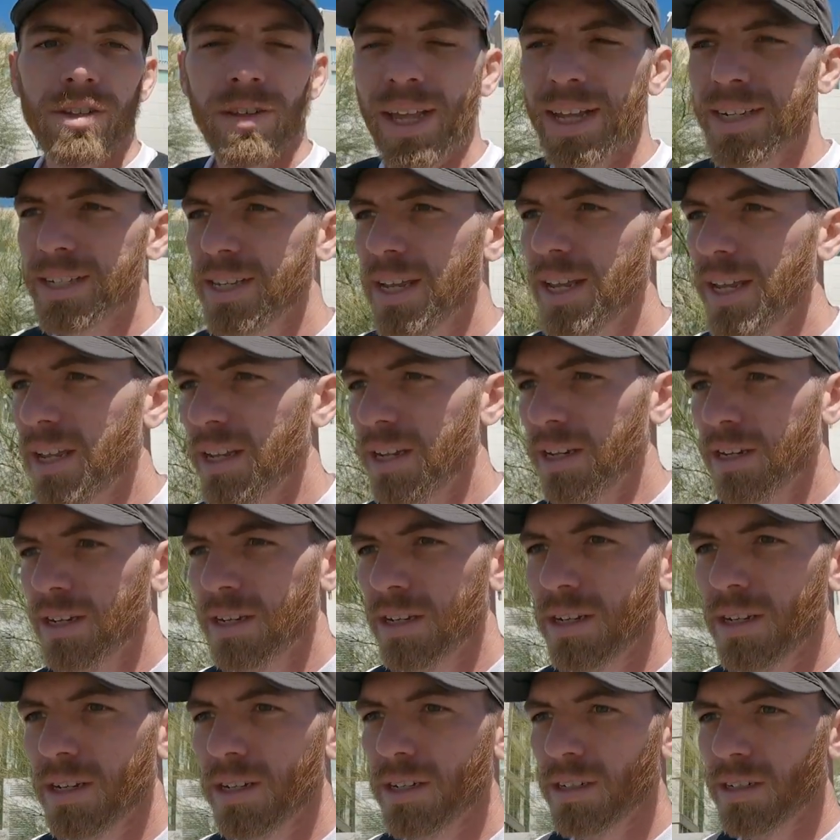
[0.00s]
So that's it.
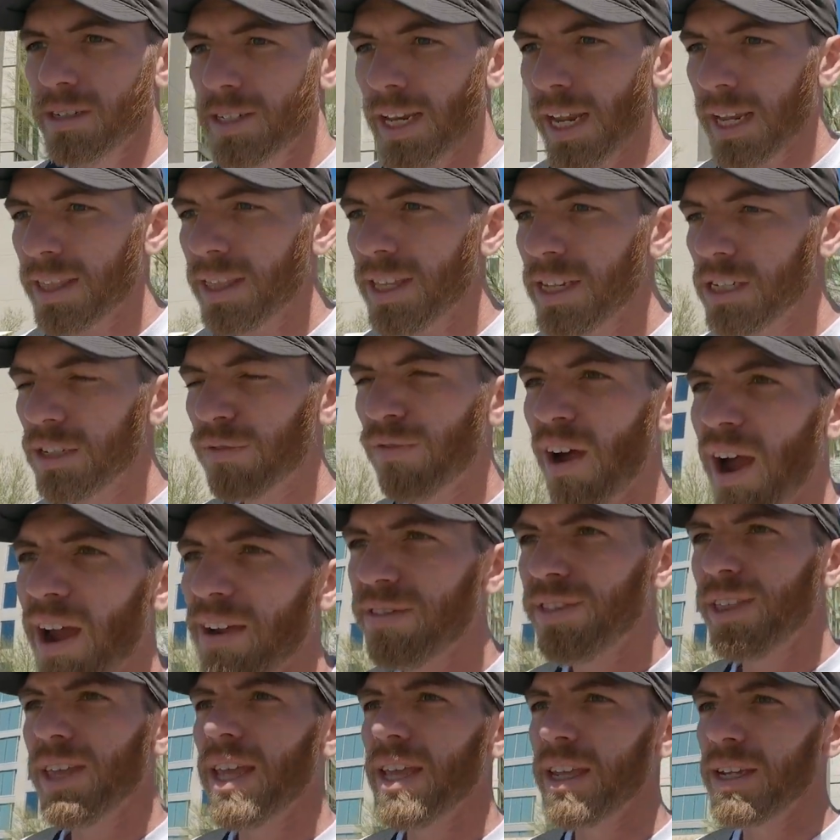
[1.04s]
Take these
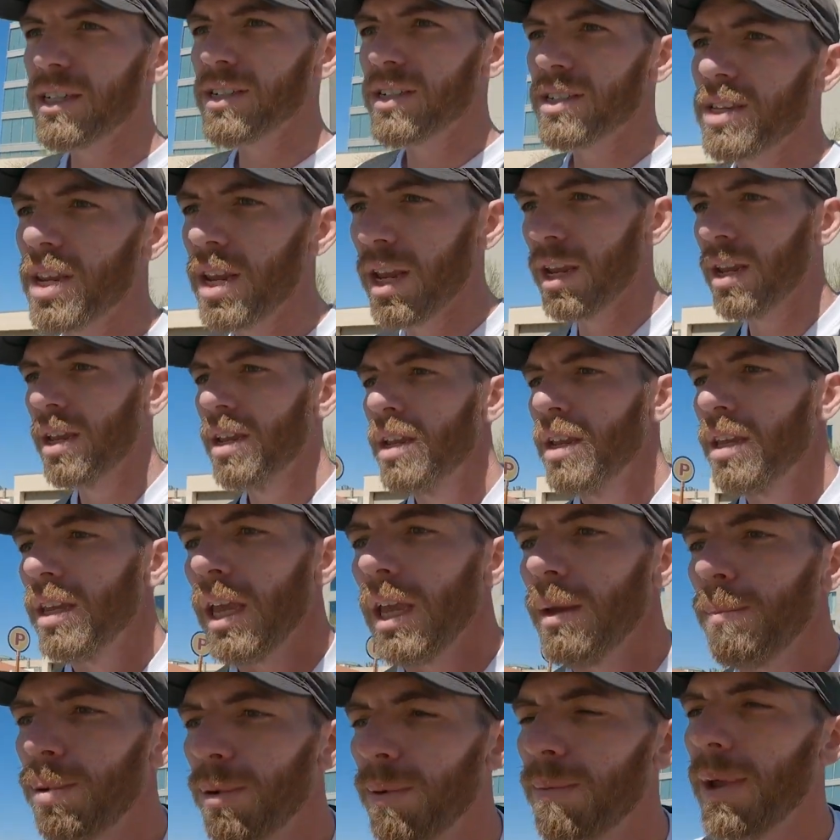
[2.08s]
5 things,
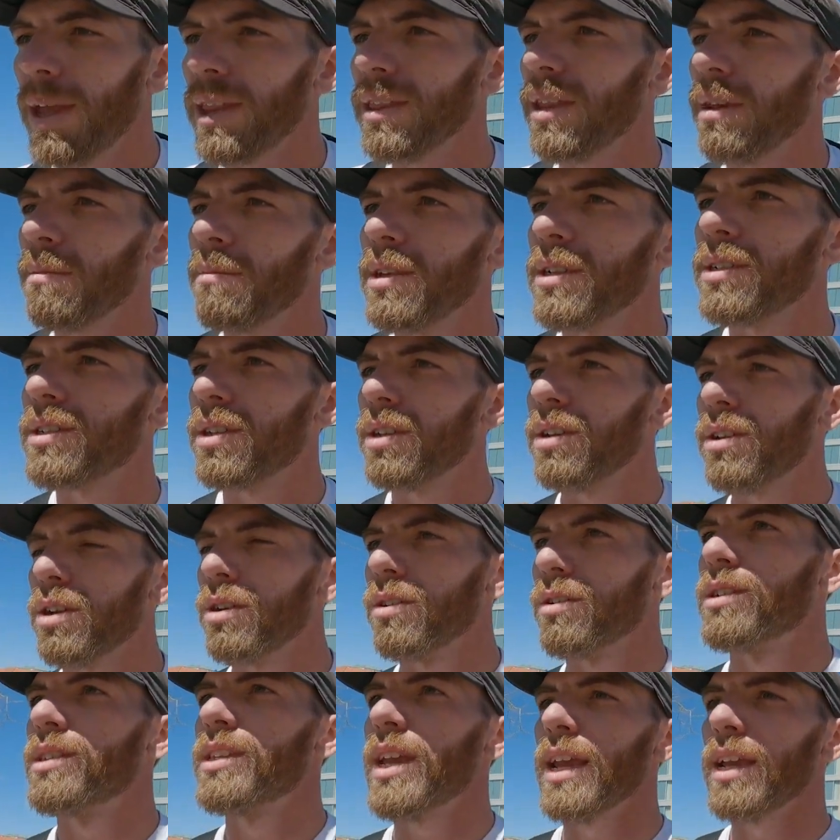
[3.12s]
implement them into
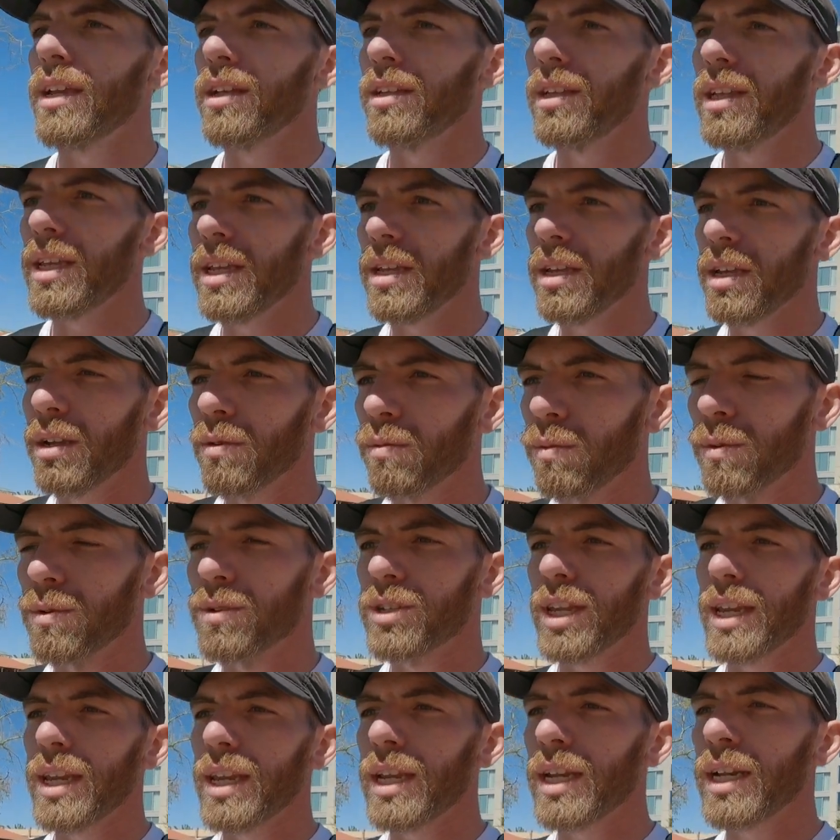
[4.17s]
your daily
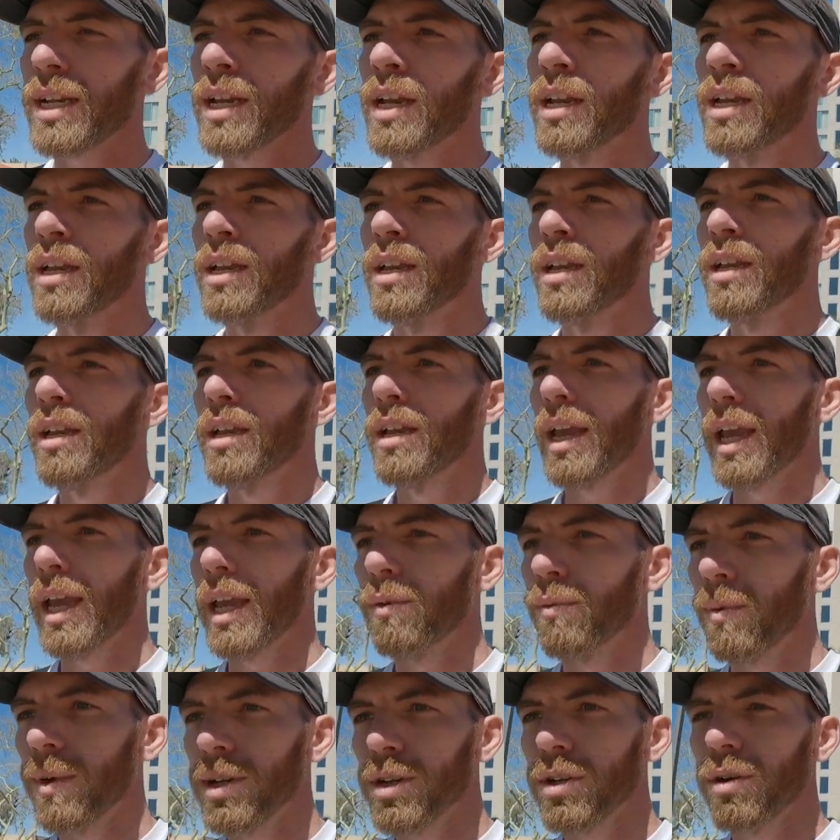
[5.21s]
routine
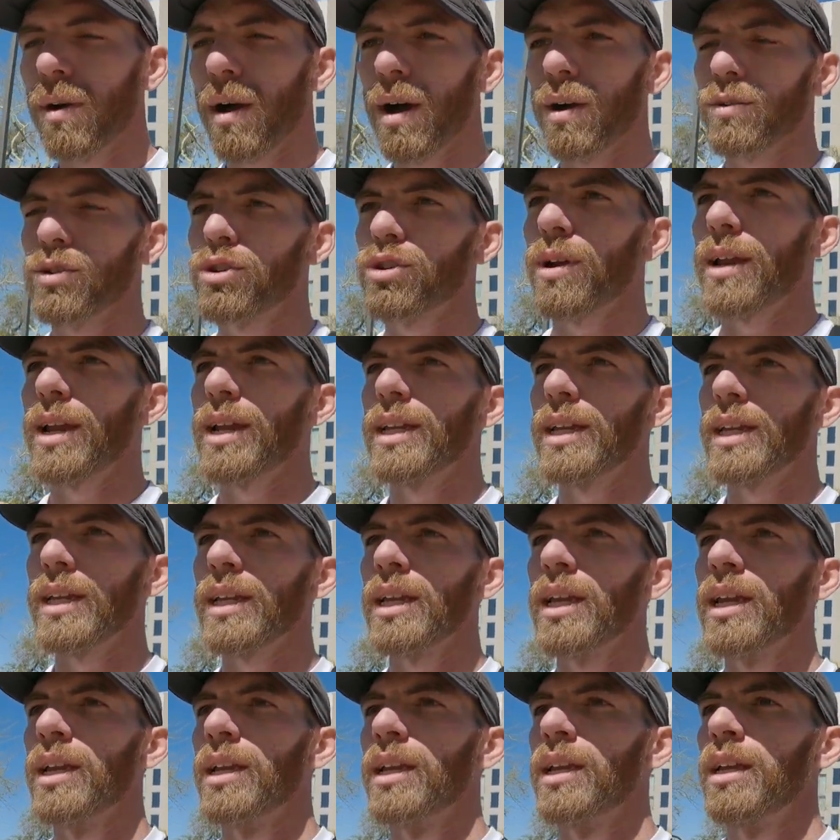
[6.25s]
and when you go out
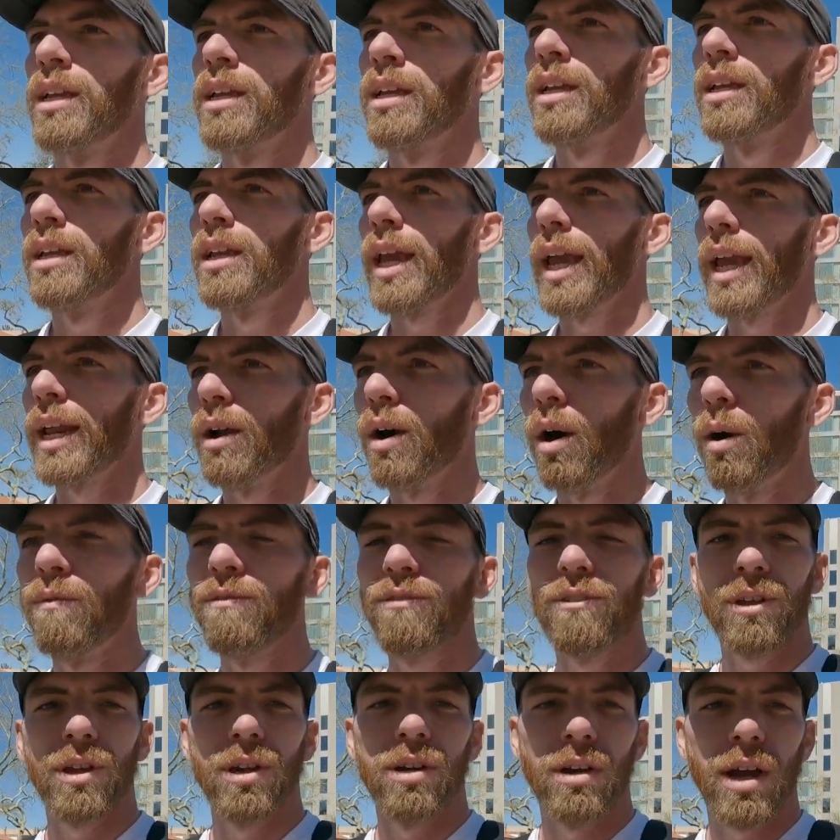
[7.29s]
training, and
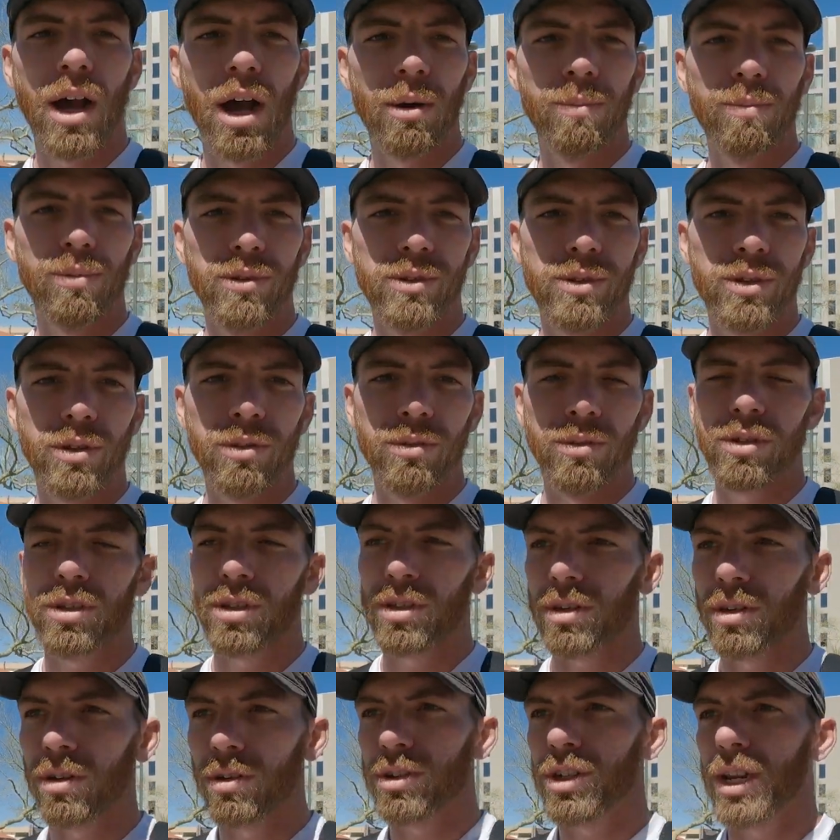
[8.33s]
hopefully it'll help
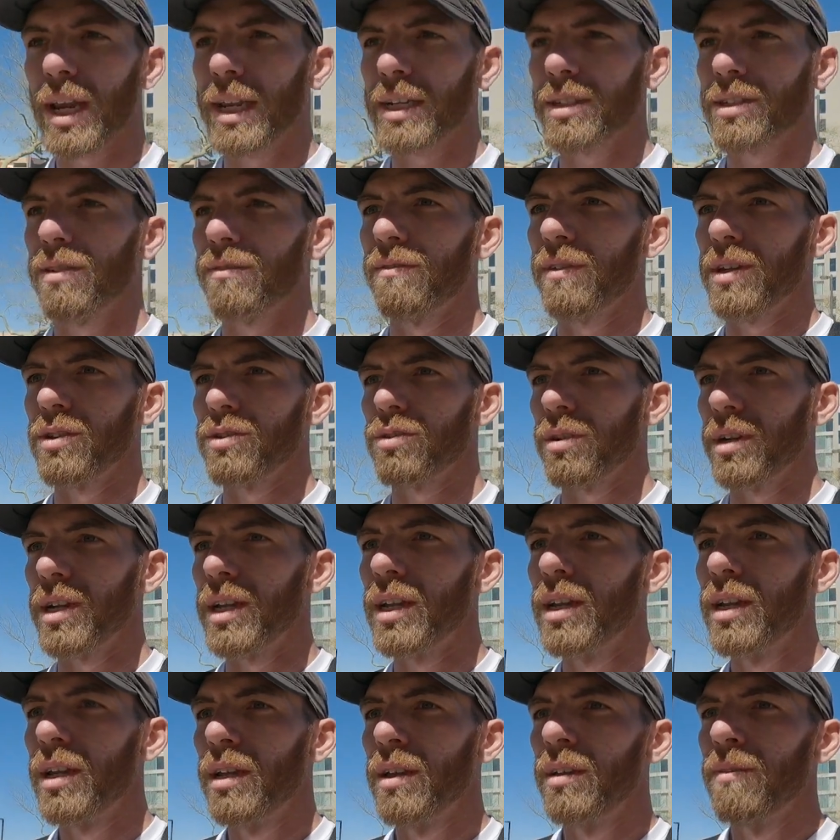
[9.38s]
reduce your chance of
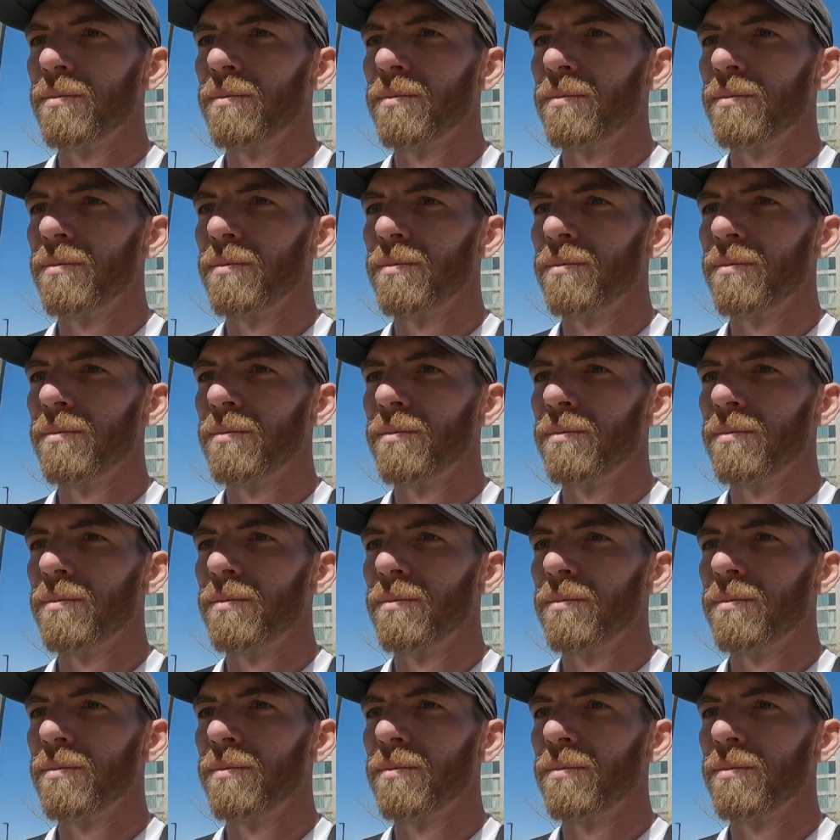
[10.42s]
injury.